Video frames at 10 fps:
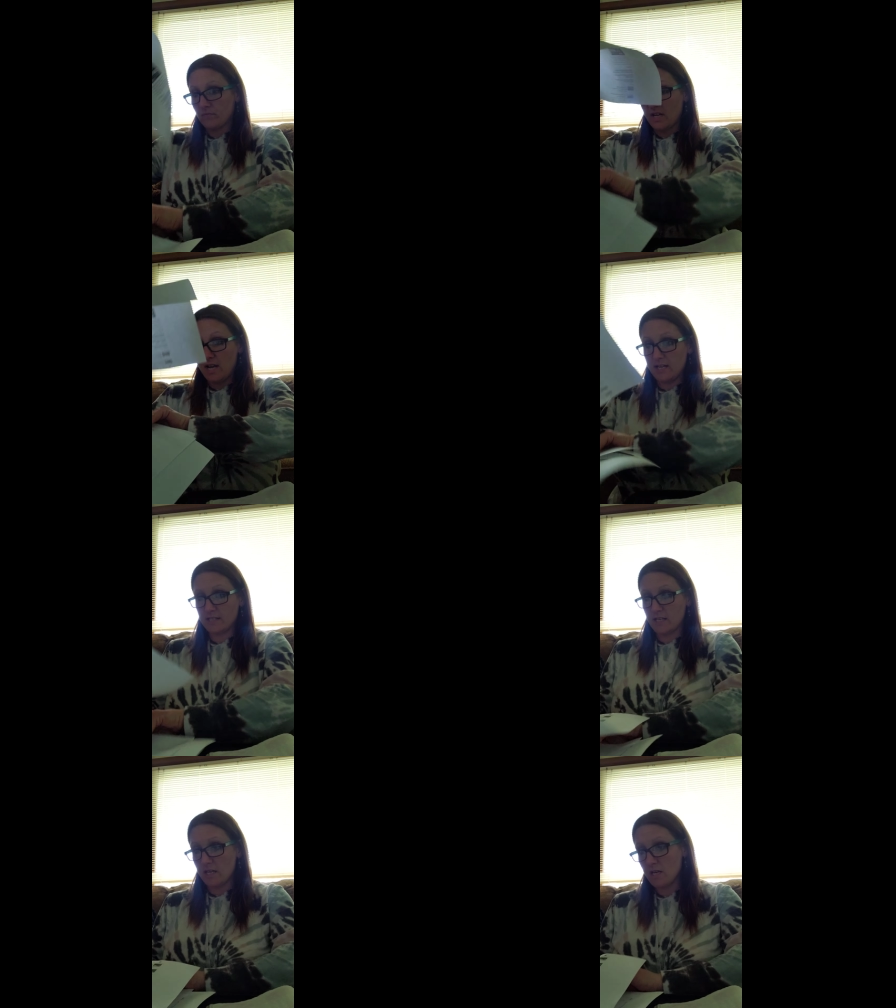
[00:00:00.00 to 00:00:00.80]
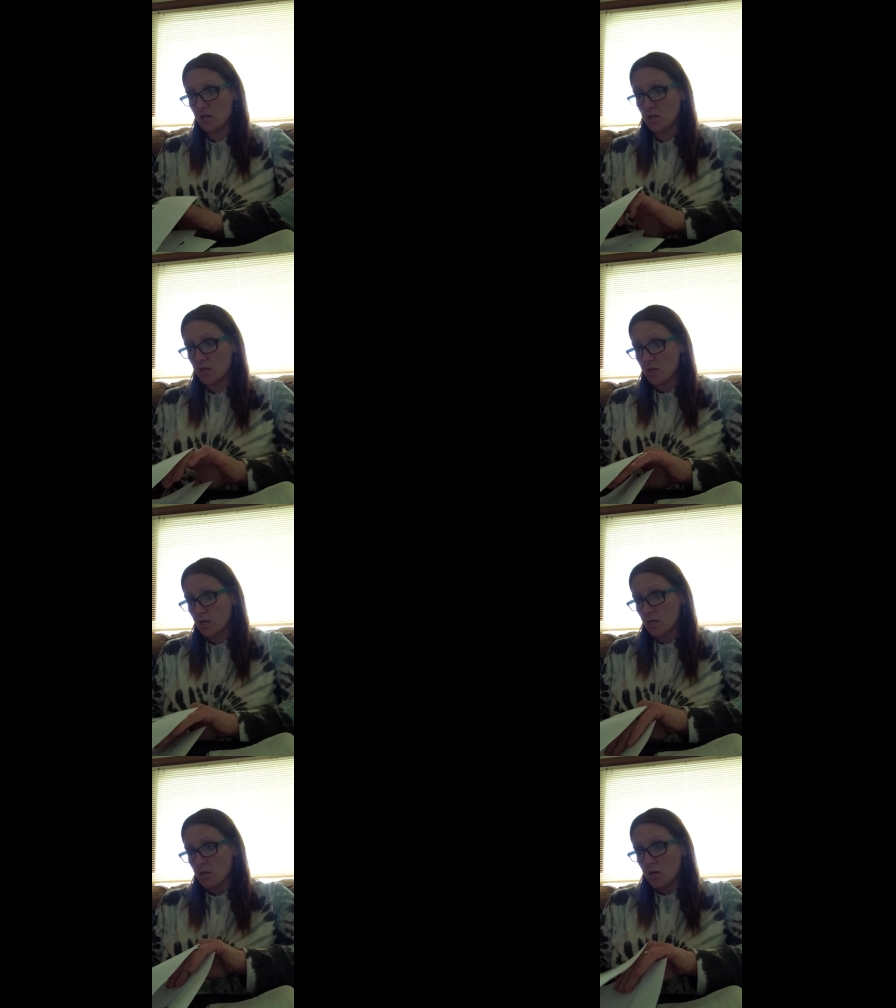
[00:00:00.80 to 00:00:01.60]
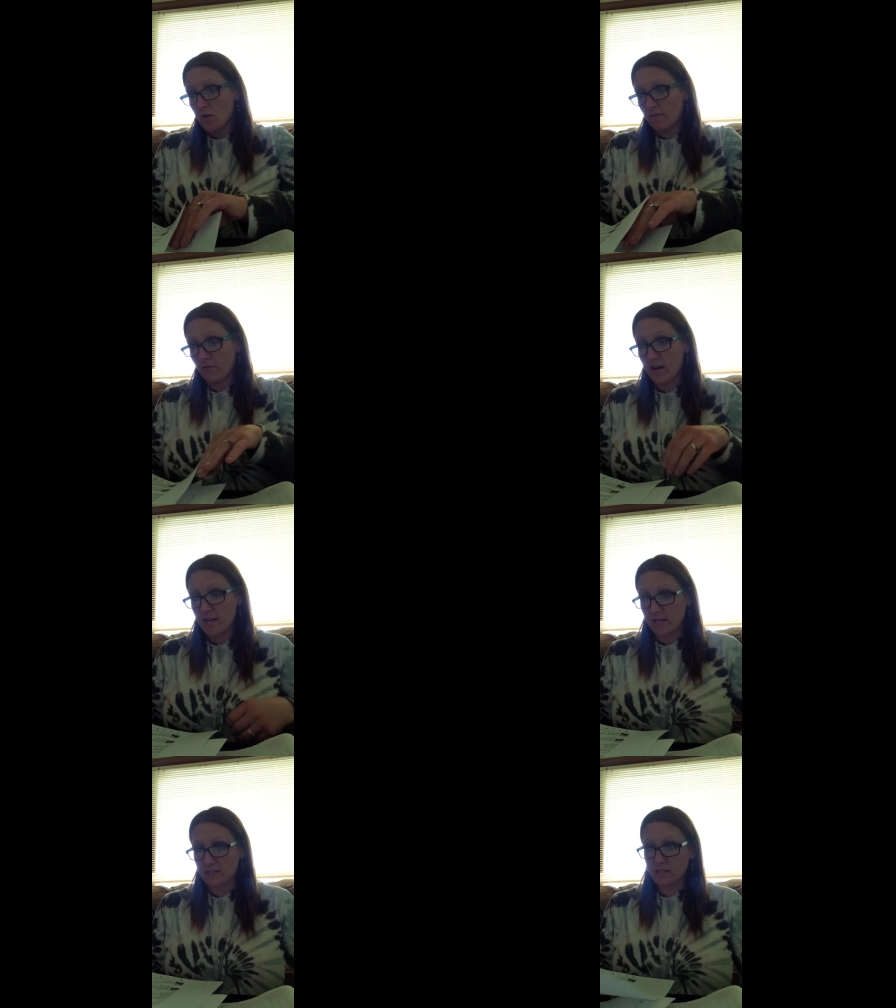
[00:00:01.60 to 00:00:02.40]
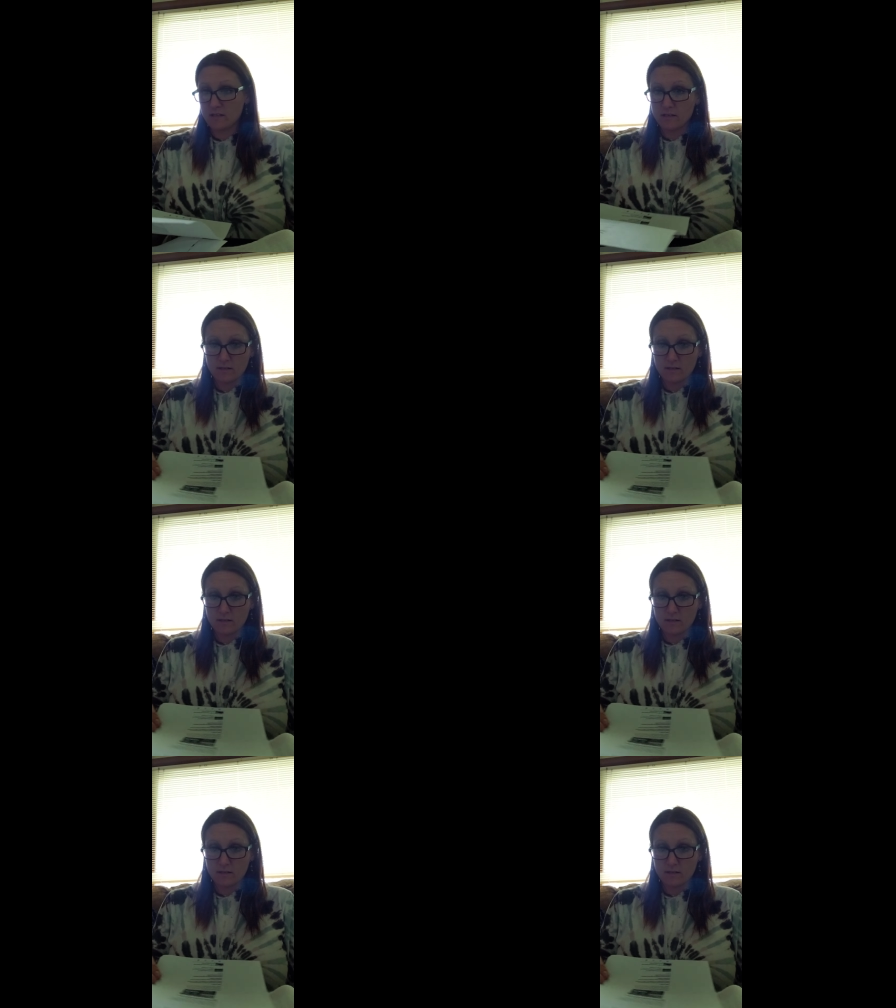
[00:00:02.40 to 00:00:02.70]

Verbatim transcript: Okay, see? France